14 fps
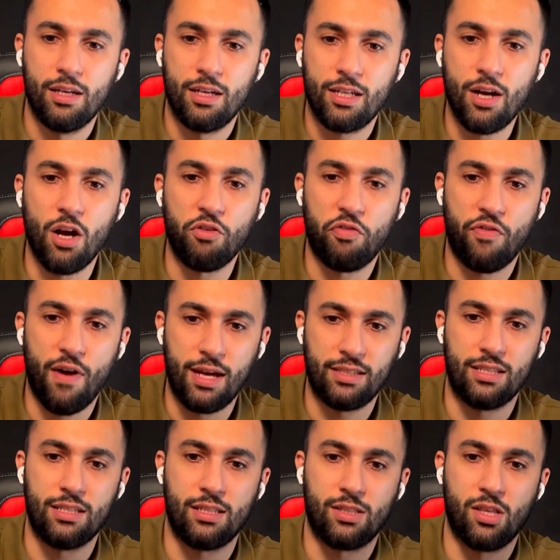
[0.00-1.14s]
gunfights
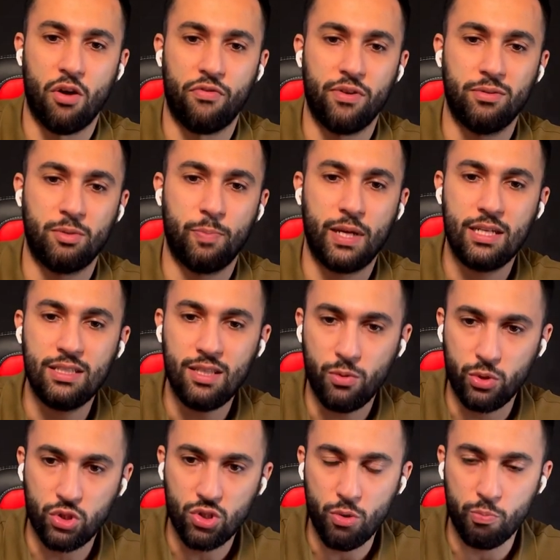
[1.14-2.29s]
and stuff, it was because they were
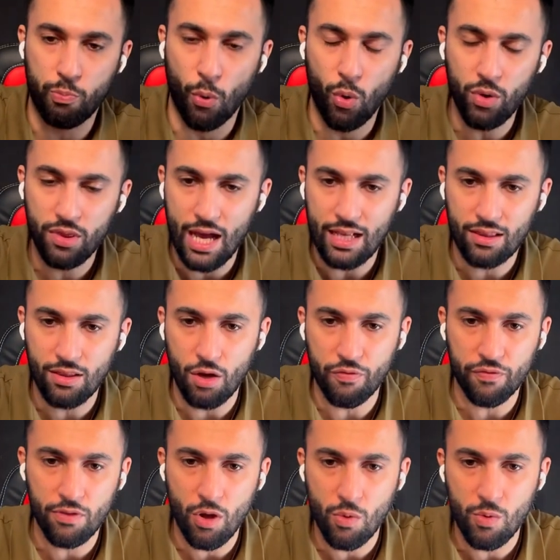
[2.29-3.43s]
so bored they had no,
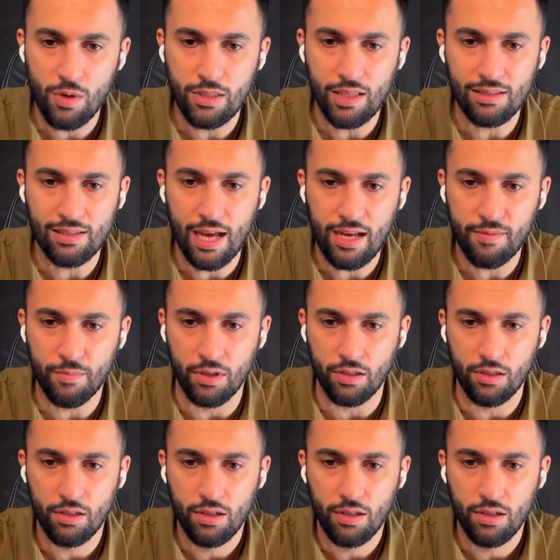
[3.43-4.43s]
no entertainment.